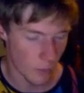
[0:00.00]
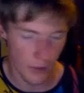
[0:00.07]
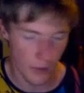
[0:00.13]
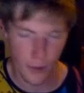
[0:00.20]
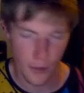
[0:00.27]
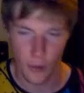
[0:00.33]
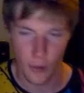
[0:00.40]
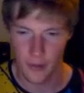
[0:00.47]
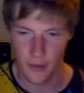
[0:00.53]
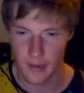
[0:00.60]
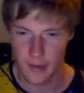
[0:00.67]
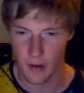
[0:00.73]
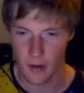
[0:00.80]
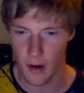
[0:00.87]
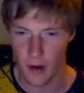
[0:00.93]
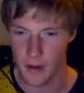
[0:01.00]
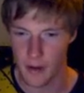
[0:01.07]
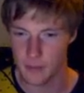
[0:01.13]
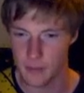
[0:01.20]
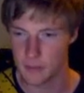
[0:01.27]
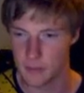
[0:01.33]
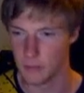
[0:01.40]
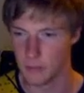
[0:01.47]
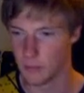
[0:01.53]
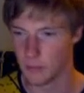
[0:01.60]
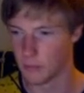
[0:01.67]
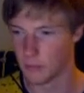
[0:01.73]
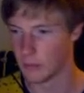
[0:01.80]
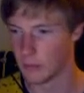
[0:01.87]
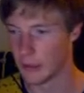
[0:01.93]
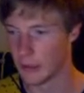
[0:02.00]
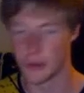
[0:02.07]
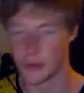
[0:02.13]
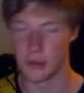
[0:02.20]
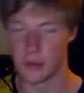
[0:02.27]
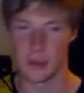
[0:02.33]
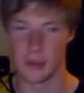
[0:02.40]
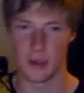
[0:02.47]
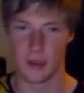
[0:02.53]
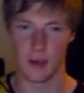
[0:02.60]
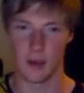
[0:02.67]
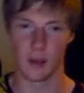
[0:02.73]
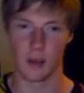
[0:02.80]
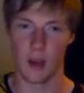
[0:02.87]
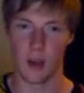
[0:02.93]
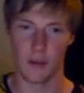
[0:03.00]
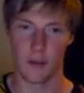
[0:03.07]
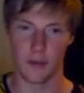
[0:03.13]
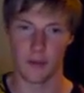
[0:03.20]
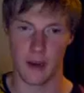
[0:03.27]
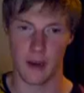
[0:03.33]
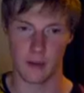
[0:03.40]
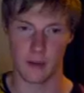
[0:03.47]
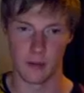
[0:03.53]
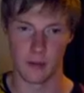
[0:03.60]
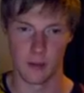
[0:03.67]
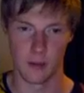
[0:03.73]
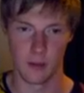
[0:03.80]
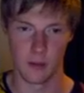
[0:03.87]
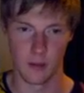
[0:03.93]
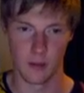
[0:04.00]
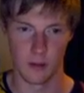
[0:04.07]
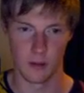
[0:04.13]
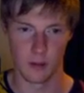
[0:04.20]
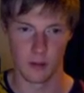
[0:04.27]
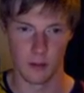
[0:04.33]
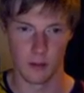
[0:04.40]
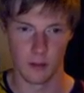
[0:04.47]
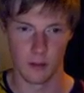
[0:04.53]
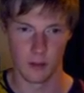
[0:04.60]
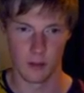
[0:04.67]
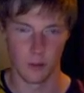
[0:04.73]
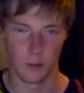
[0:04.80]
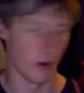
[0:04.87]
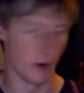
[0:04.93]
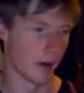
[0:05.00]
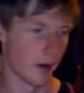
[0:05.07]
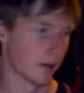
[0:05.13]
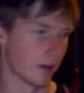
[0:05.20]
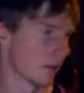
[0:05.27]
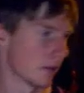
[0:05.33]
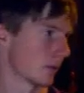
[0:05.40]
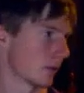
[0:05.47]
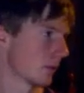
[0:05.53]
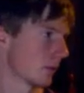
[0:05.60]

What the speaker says: when I heard that, I literally started laughing out. Crying.